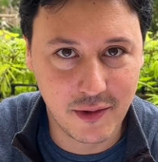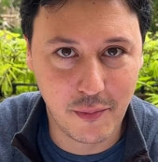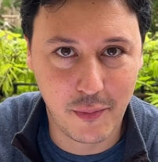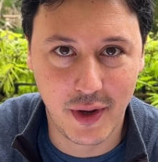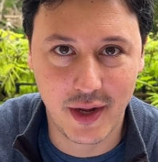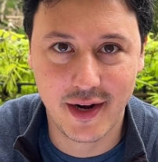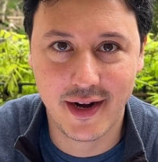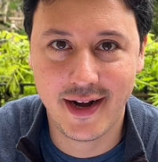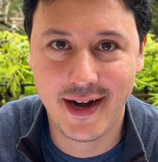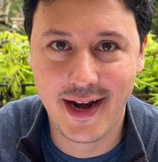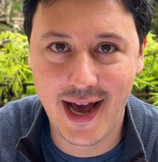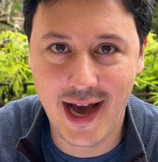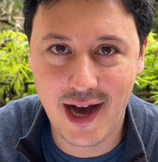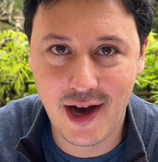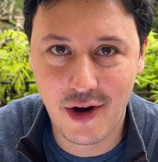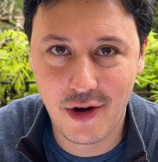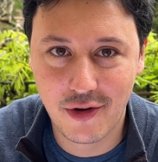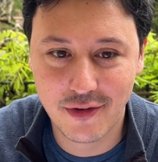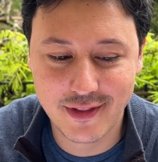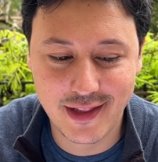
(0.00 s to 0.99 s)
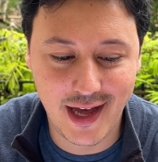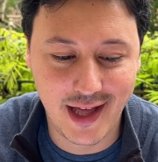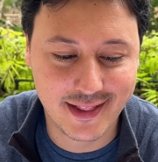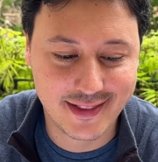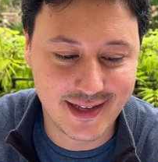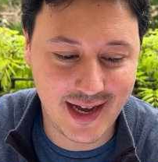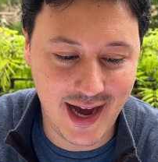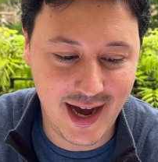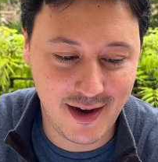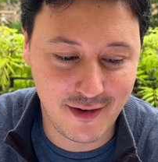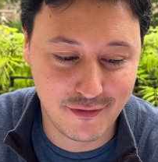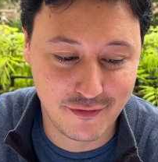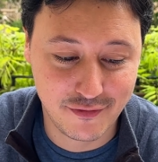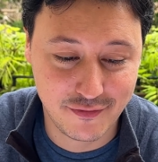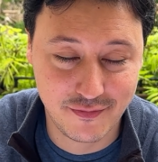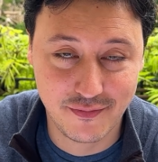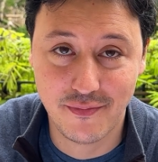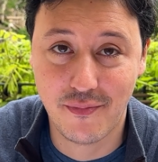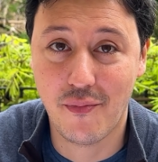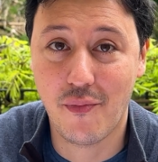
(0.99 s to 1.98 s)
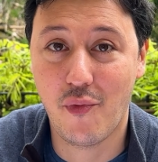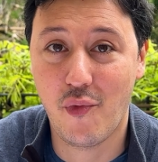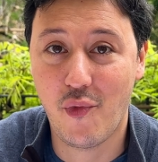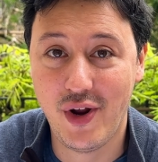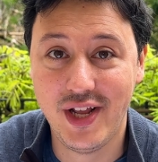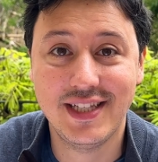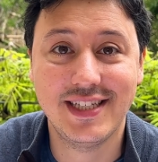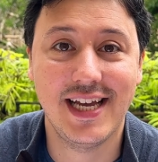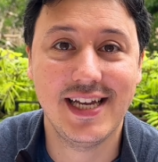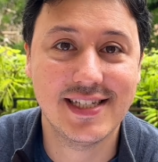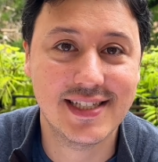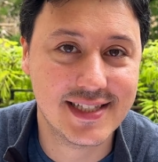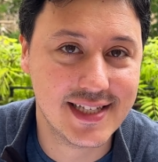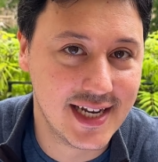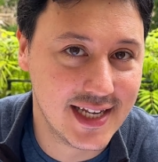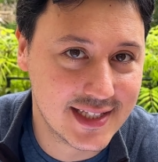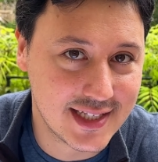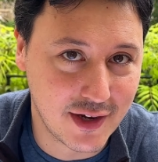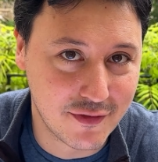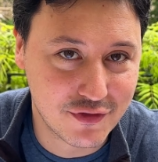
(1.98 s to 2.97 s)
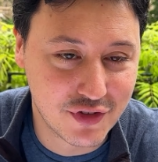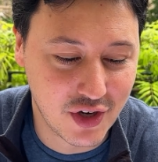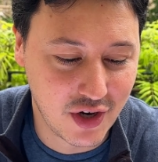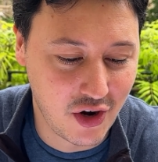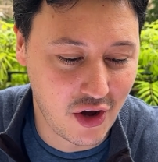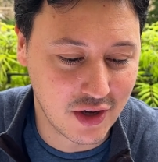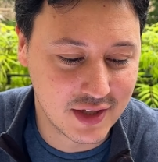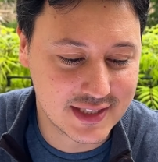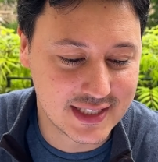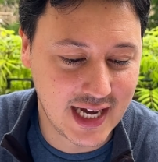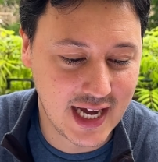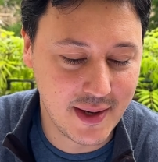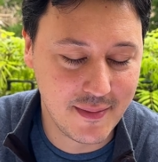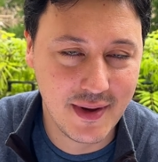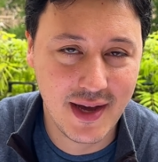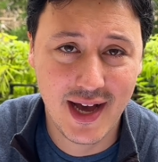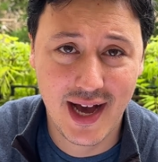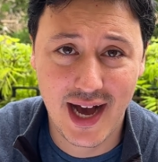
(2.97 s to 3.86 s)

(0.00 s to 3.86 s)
But now that I've retasted it after a long time,